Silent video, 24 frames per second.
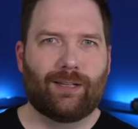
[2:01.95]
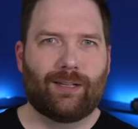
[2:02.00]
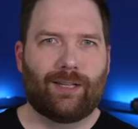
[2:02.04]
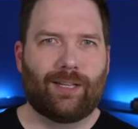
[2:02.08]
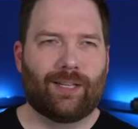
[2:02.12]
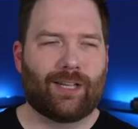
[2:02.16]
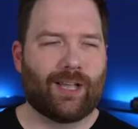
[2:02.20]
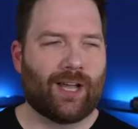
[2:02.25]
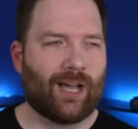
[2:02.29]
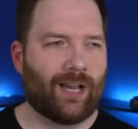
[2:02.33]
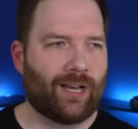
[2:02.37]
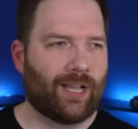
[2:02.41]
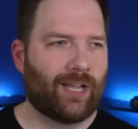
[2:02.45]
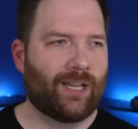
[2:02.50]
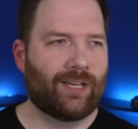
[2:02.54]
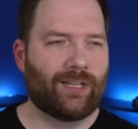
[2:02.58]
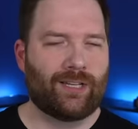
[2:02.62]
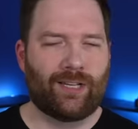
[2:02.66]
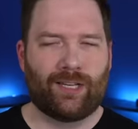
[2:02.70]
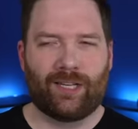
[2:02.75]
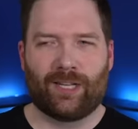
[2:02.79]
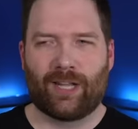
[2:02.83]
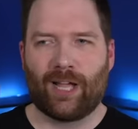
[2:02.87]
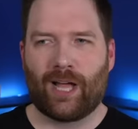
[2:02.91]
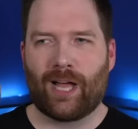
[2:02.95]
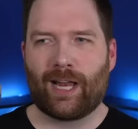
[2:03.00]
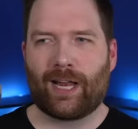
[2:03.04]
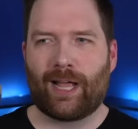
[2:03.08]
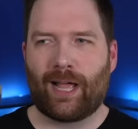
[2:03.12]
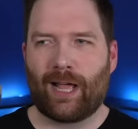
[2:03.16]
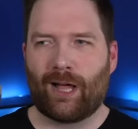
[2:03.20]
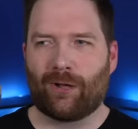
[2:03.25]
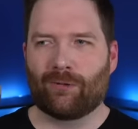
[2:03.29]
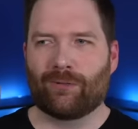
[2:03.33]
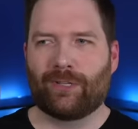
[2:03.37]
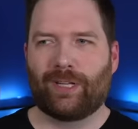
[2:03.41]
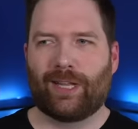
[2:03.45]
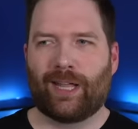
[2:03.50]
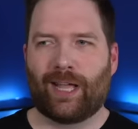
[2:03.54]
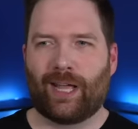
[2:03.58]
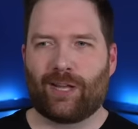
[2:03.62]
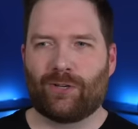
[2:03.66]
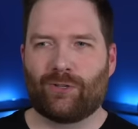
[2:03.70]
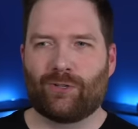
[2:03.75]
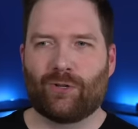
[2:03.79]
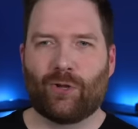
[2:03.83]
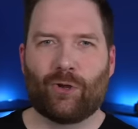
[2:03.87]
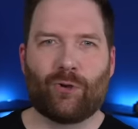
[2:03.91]
He got in and he got out. He
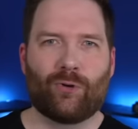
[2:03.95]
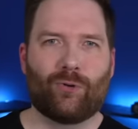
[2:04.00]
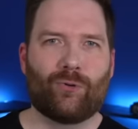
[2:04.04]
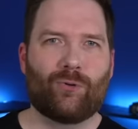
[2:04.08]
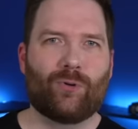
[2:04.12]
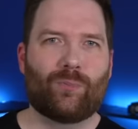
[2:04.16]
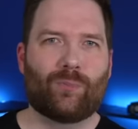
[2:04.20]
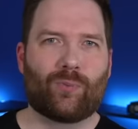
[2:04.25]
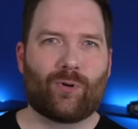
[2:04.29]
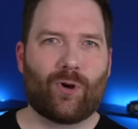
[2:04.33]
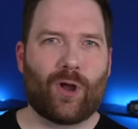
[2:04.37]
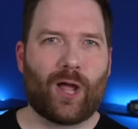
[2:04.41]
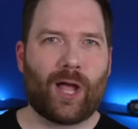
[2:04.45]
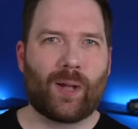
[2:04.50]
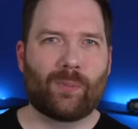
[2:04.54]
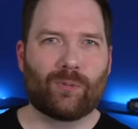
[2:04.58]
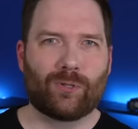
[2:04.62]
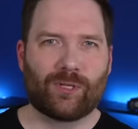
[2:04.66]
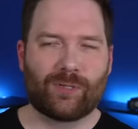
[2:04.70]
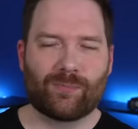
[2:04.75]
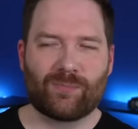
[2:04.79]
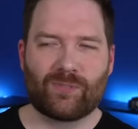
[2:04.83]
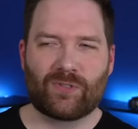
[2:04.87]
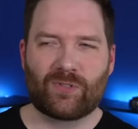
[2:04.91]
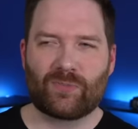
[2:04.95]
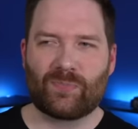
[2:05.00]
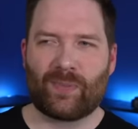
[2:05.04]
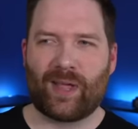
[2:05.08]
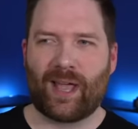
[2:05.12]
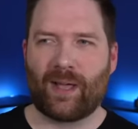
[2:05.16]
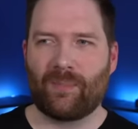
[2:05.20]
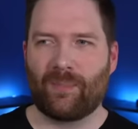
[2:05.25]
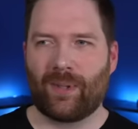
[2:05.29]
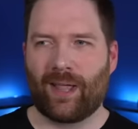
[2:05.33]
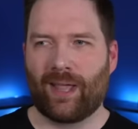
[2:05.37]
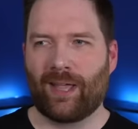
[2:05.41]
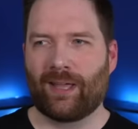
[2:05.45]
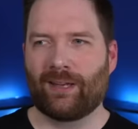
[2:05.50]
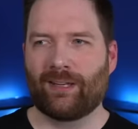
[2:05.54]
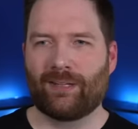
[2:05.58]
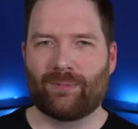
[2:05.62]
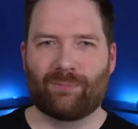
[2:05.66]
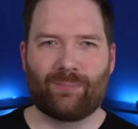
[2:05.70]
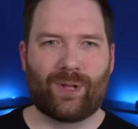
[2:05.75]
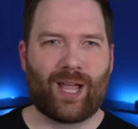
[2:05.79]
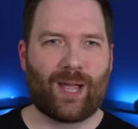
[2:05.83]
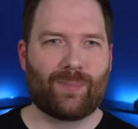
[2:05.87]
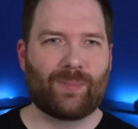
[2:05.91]
had no problems. Batman
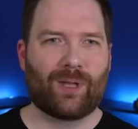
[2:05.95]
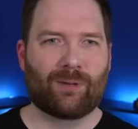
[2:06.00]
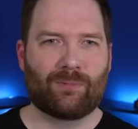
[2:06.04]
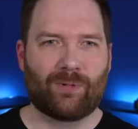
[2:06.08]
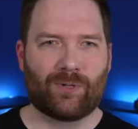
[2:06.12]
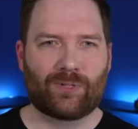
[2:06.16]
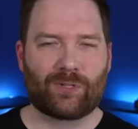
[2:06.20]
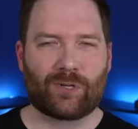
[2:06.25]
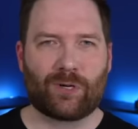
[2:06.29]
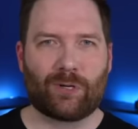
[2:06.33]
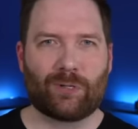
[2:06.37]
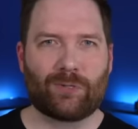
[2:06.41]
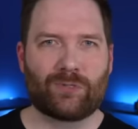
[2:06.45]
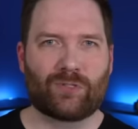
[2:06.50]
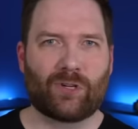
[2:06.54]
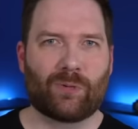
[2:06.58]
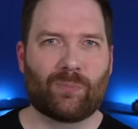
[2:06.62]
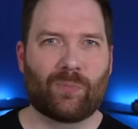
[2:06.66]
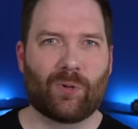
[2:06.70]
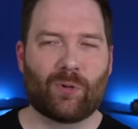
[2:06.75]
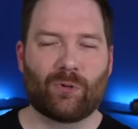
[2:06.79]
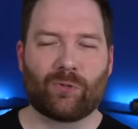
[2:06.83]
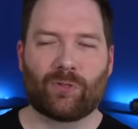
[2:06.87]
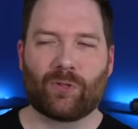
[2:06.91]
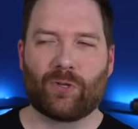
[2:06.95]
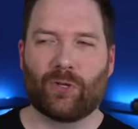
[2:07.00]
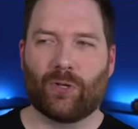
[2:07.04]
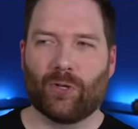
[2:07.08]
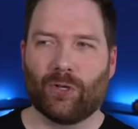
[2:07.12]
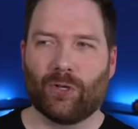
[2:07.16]
and Batman Returns are both